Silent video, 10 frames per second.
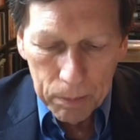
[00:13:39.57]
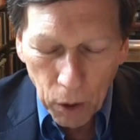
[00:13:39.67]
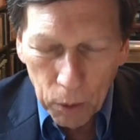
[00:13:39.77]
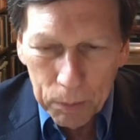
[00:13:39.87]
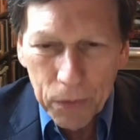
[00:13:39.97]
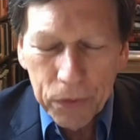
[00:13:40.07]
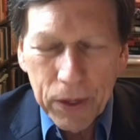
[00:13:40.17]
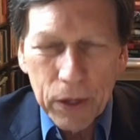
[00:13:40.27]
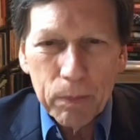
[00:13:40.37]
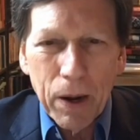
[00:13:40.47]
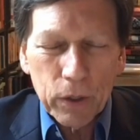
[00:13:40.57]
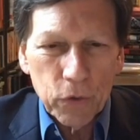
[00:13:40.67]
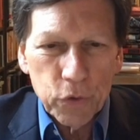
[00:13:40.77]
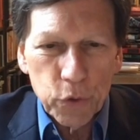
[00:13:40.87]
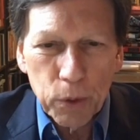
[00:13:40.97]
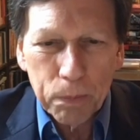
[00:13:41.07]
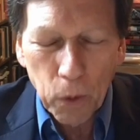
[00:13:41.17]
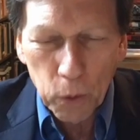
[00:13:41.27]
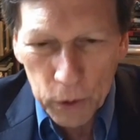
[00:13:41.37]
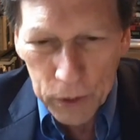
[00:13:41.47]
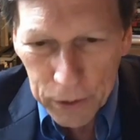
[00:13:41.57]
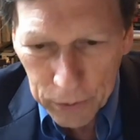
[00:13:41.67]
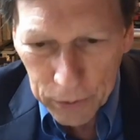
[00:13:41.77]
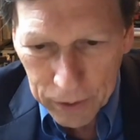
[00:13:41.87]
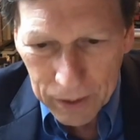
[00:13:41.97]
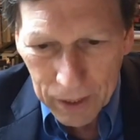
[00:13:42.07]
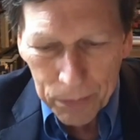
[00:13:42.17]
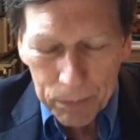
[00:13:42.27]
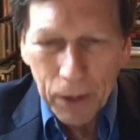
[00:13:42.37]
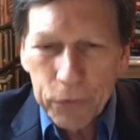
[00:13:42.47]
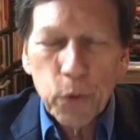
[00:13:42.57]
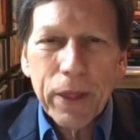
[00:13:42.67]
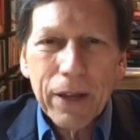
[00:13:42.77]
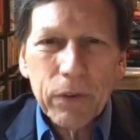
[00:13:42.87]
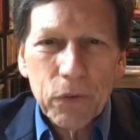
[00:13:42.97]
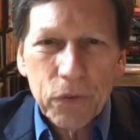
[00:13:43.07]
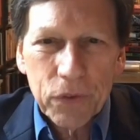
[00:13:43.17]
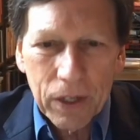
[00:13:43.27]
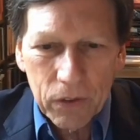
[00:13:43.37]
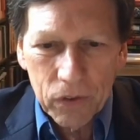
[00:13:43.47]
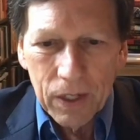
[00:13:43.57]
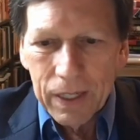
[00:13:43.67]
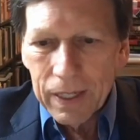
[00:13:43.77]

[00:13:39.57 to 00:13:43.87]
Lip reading: moment and America's unipolar era, by 2006,